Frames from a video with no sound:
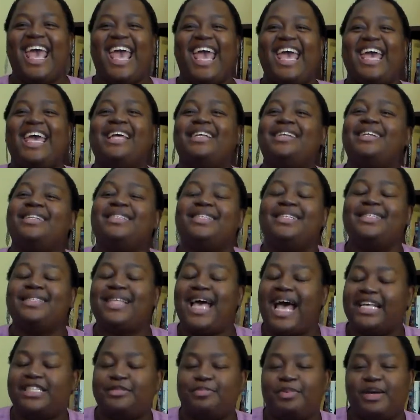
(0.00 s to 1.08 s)
And the
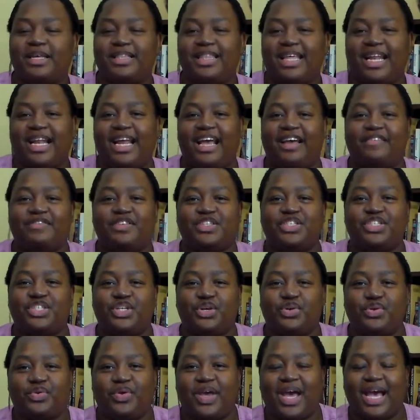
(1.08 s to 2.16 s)
last book that I have to
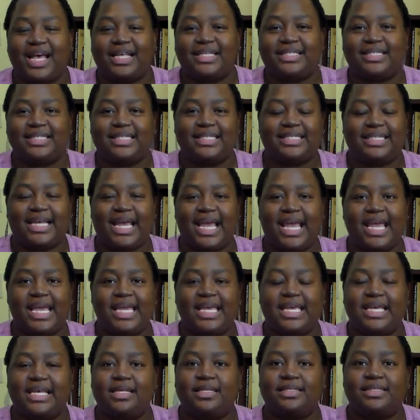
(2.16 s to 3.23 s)
show you guys today
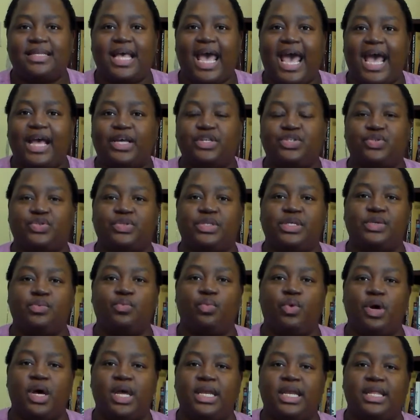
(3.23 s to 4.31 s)
is actually
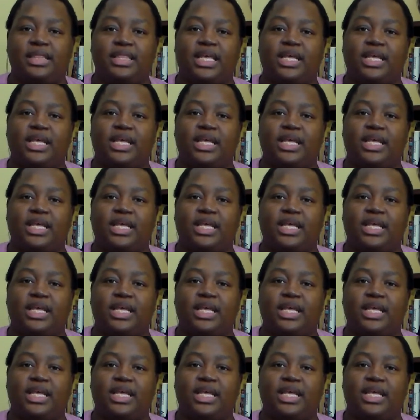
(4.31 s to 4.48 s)
one